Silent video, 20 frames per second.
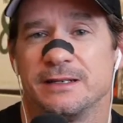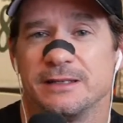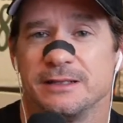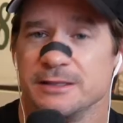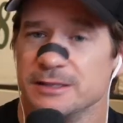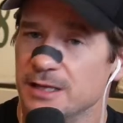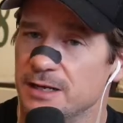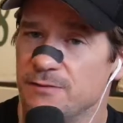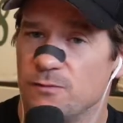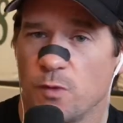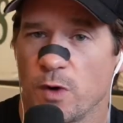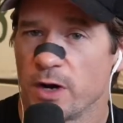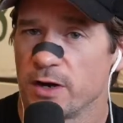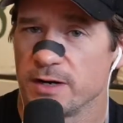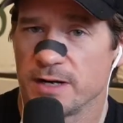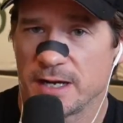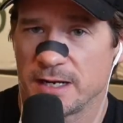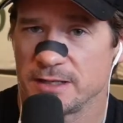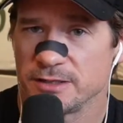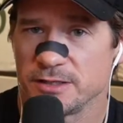love
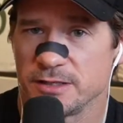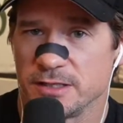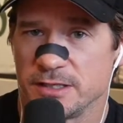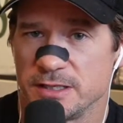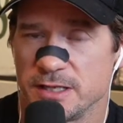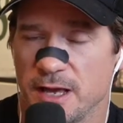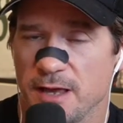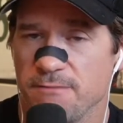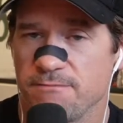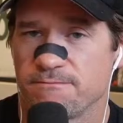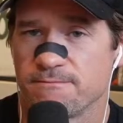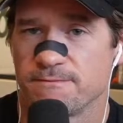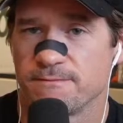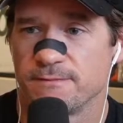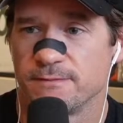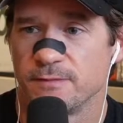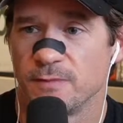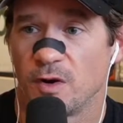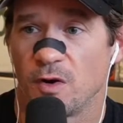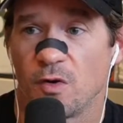wearing Hostage Tape,
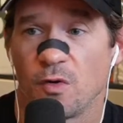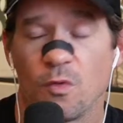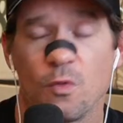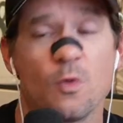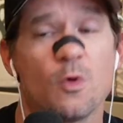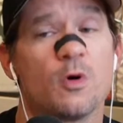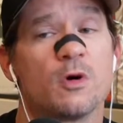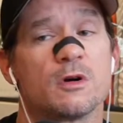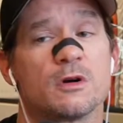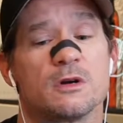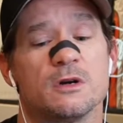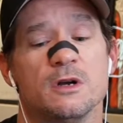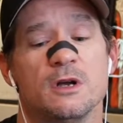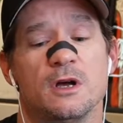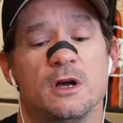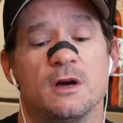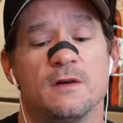or